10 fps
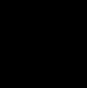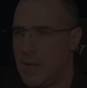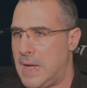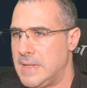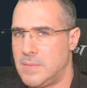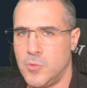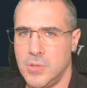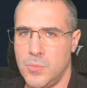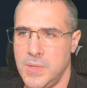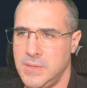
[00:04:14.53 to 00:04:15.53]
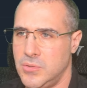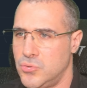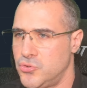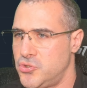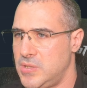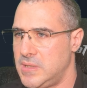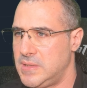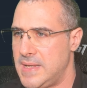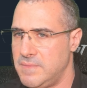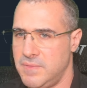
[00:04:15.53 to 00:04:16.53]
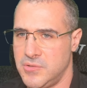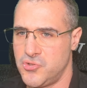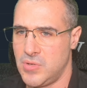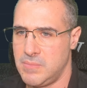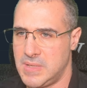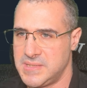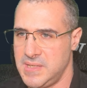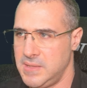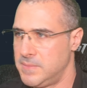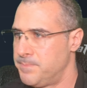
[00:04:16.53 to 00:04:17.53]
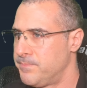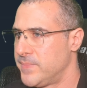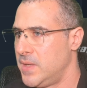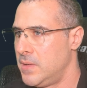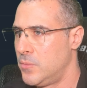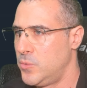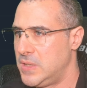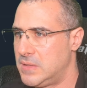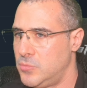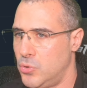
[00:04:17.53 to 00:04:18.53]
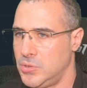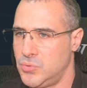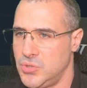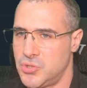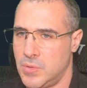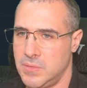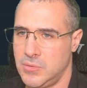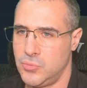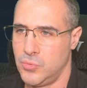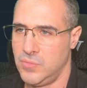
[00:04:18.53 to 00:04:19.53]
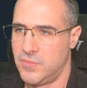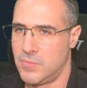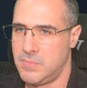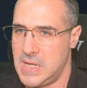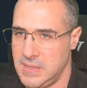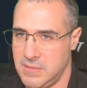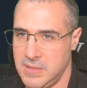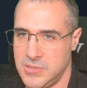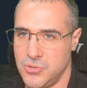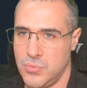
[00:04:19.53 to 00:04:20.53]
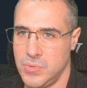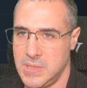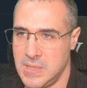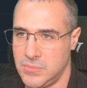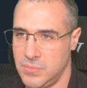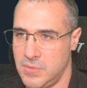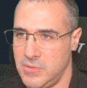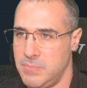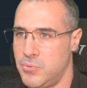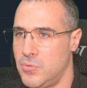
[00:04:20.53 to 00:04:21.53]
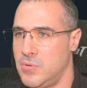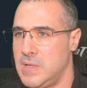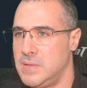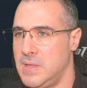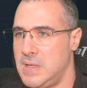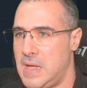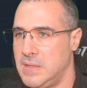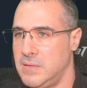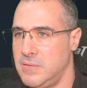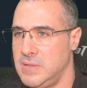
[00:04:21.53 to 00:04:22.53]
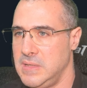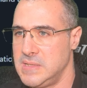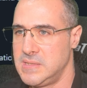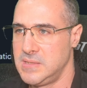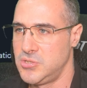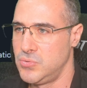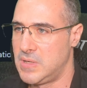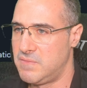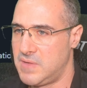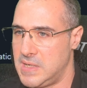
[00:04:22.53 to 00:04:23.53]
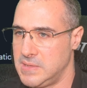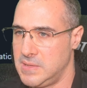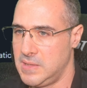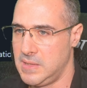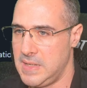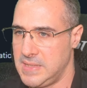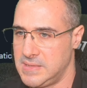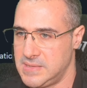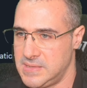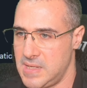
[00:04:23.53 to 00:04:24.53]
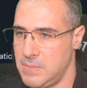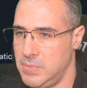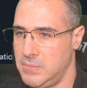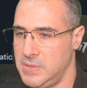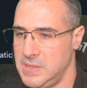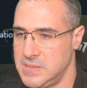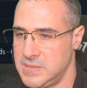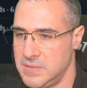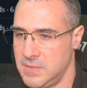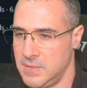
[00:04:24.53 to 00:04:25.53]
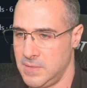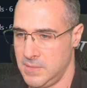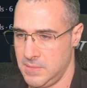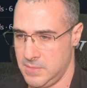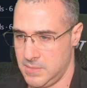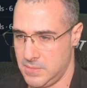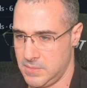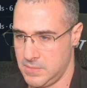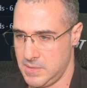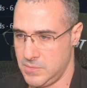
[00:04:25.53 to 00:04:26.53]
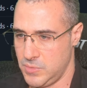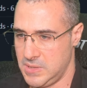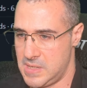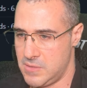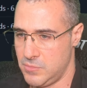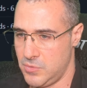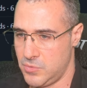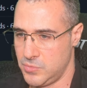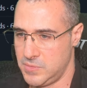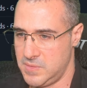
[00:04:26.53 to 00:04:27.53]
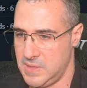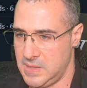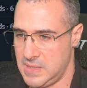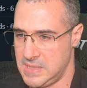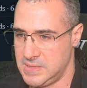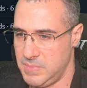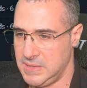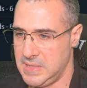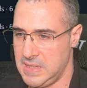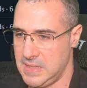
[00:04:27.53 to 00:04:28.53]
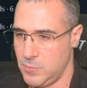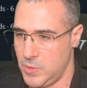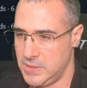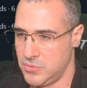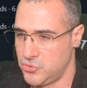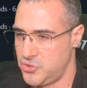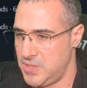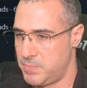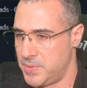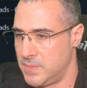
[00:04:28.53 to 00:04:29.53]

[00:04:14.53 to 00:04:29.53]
I am on a Windows 10 virtual machine. We are going to install the tool from binary, so we head to the repo, and then under releases you can find the latest stable release, and we download the SCBuild Windows zip.